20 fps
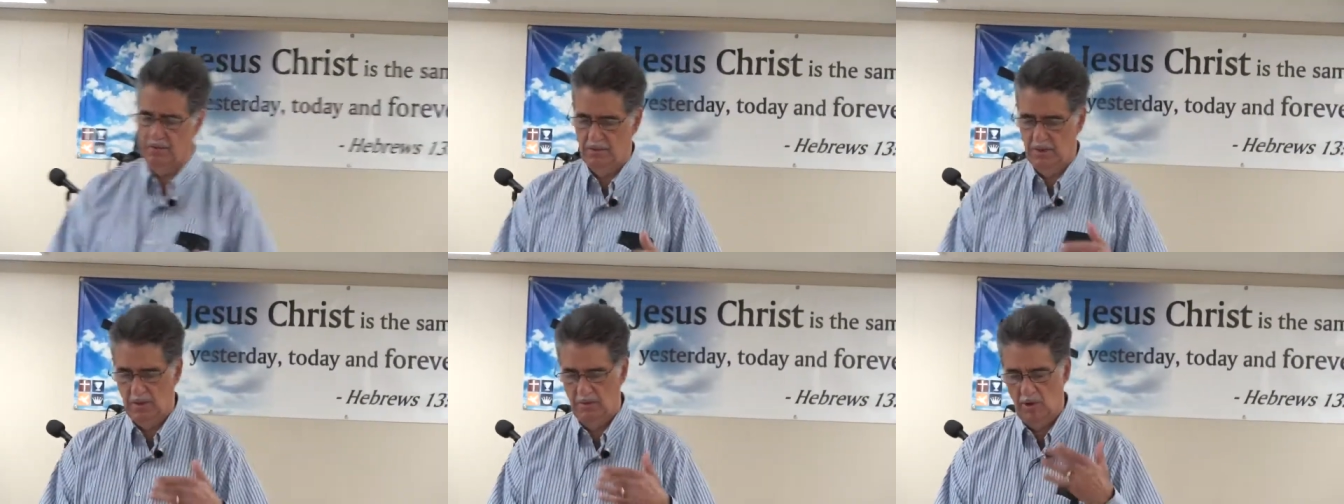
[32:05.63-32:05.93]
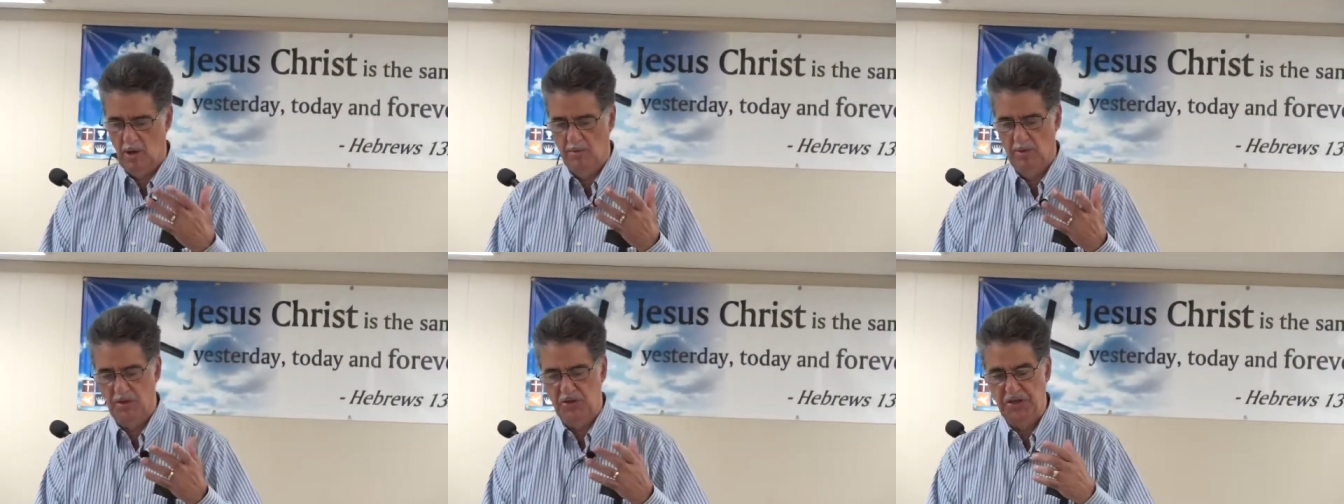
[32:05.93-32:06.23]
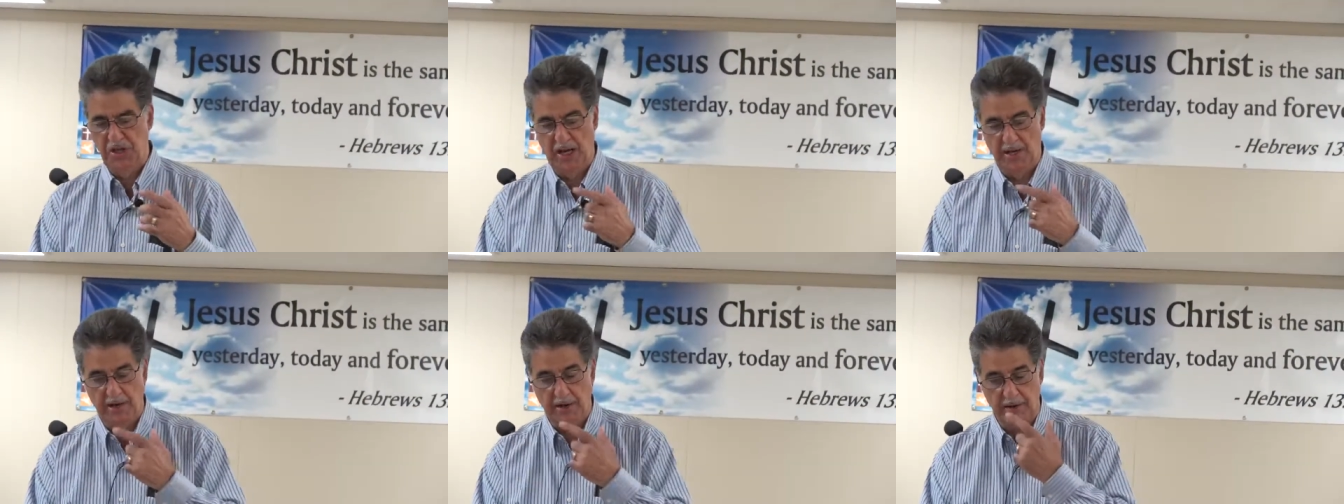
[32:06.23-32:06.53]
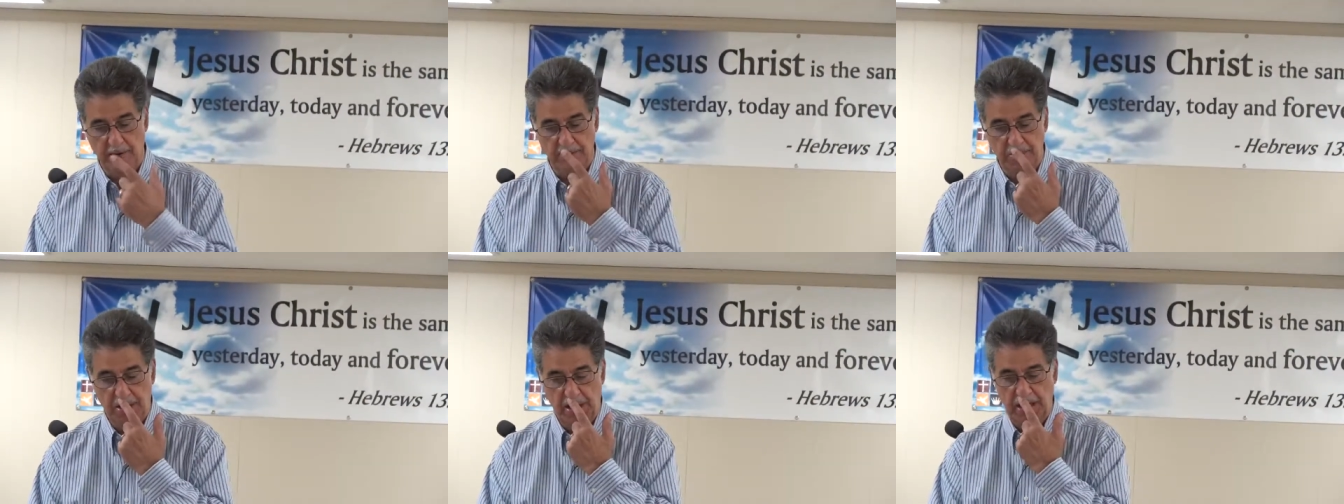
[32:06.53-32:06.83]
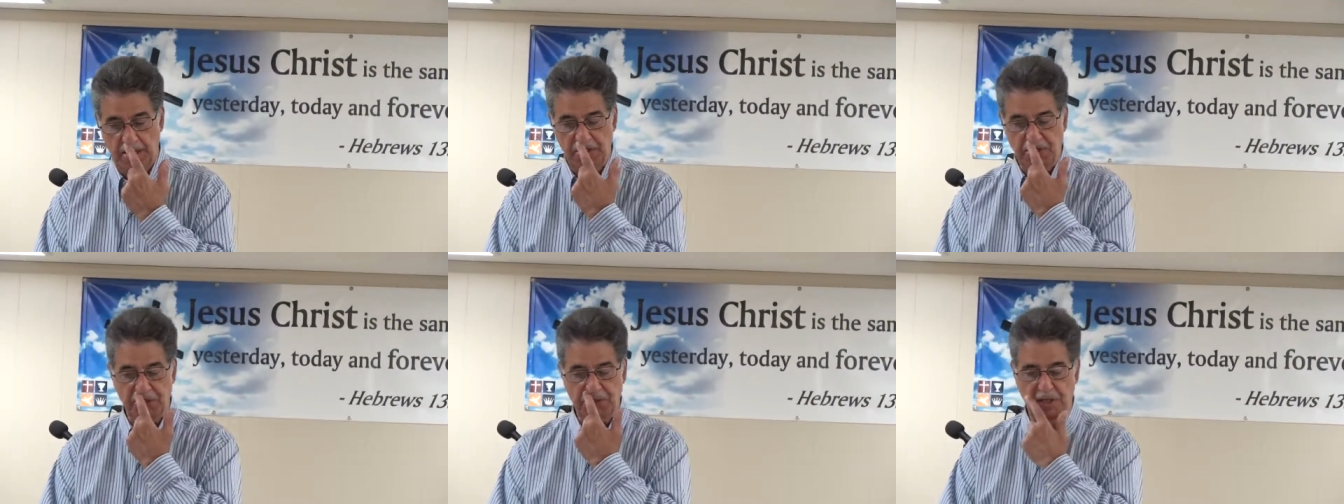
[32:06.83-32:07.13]
I'm almost done here,
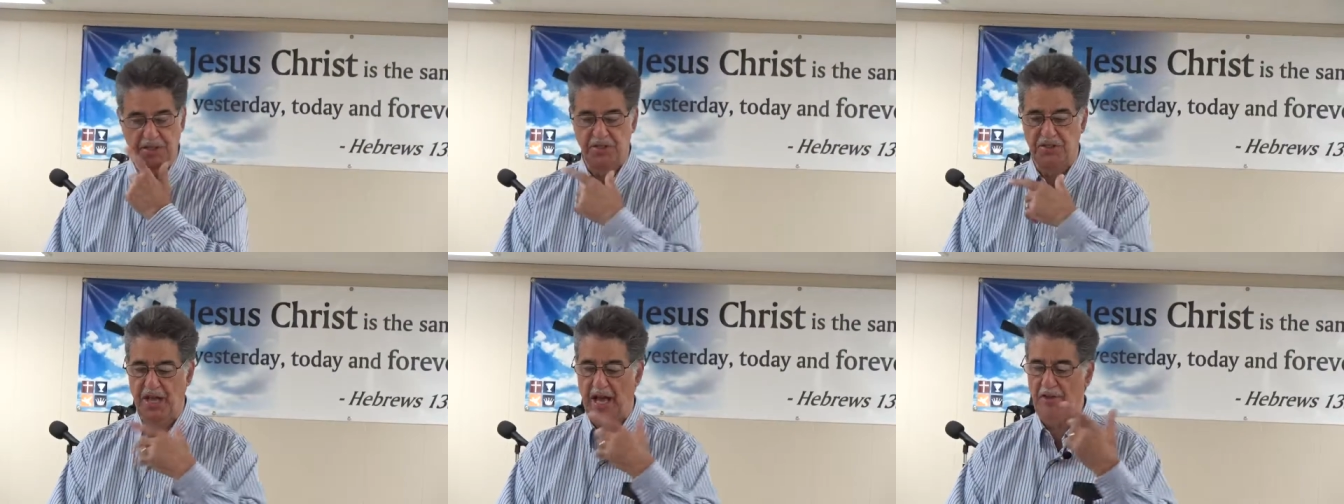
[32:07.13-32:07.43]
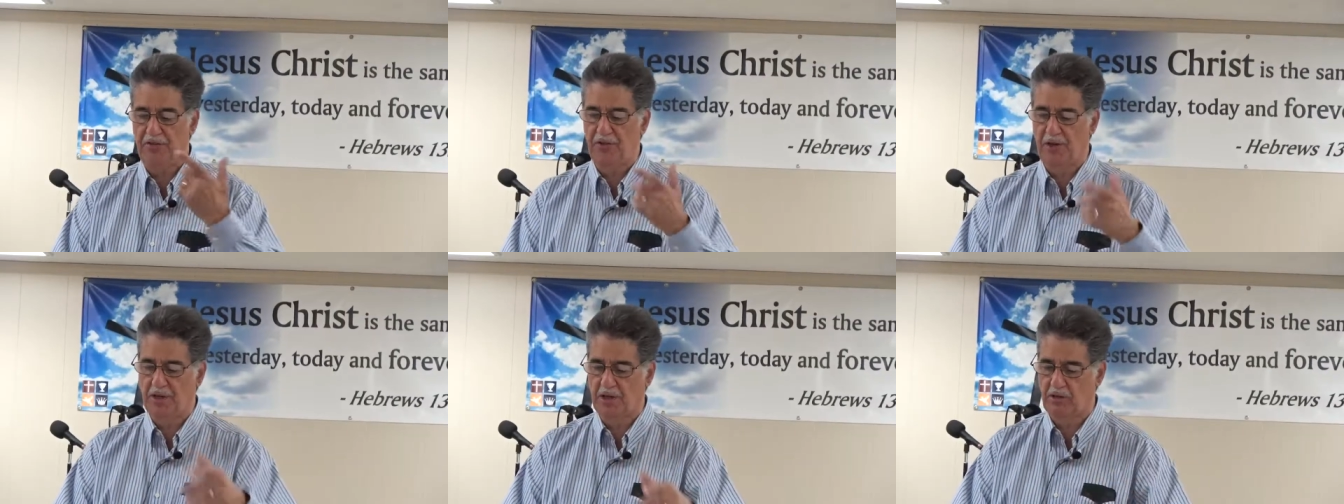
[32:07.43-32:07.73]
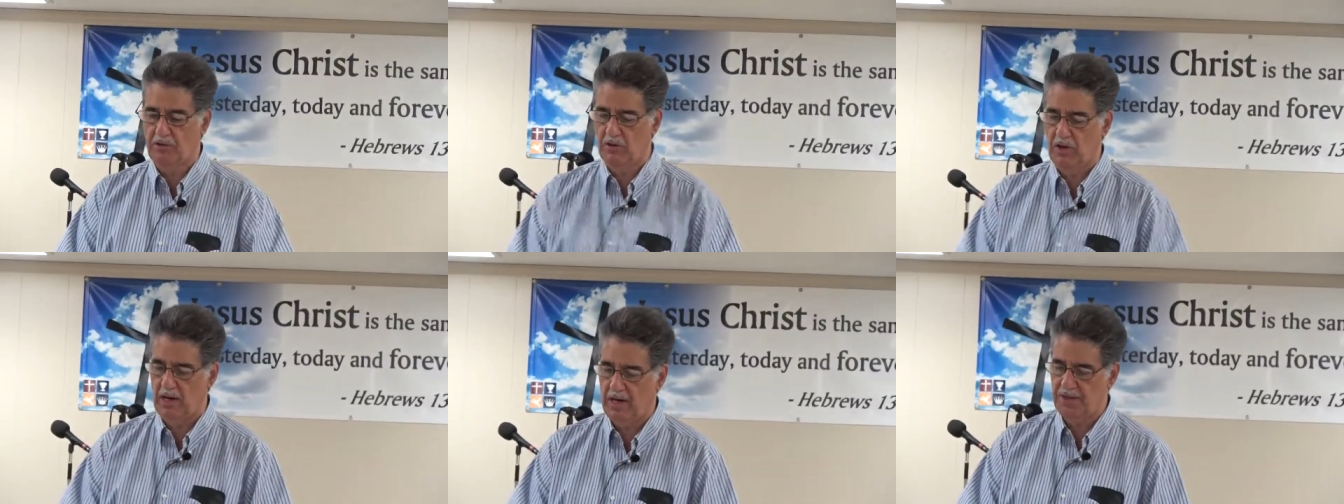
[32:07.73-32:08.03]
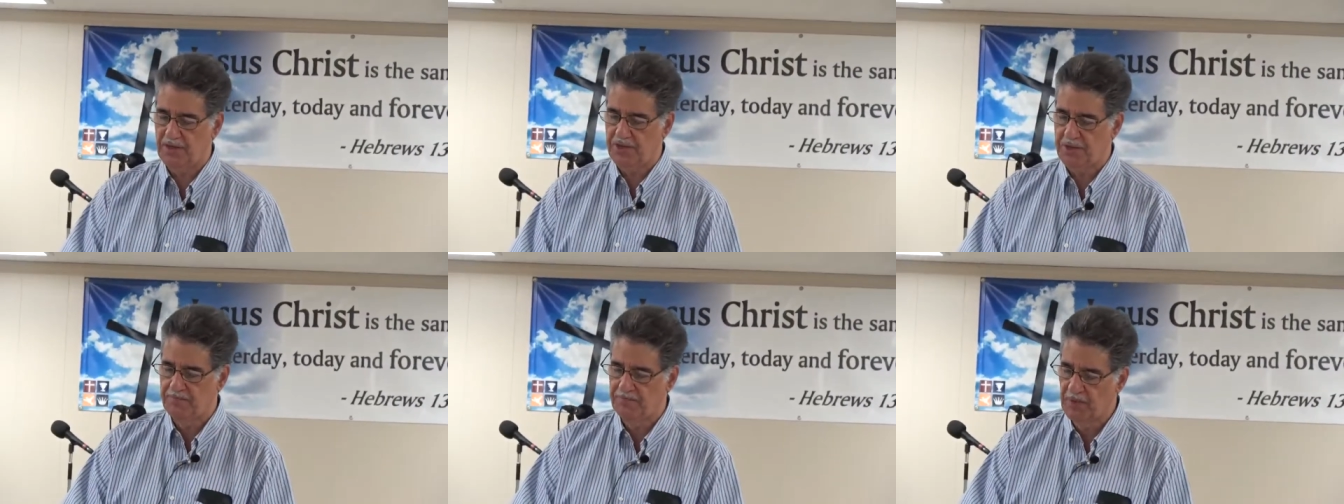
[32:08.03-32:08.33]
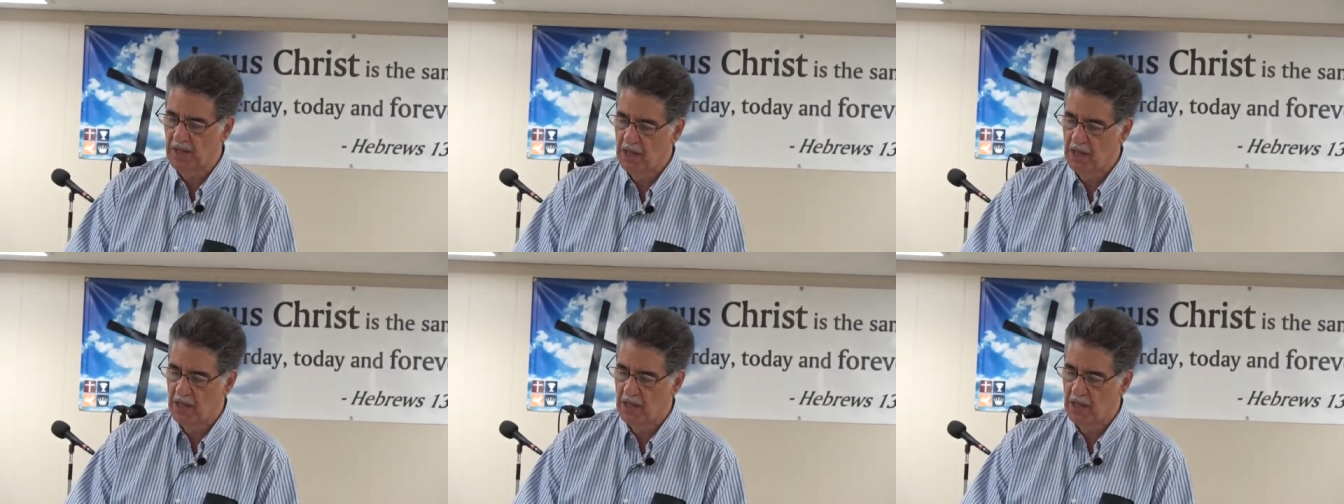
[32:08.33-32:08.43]
Jesus' death on the cross,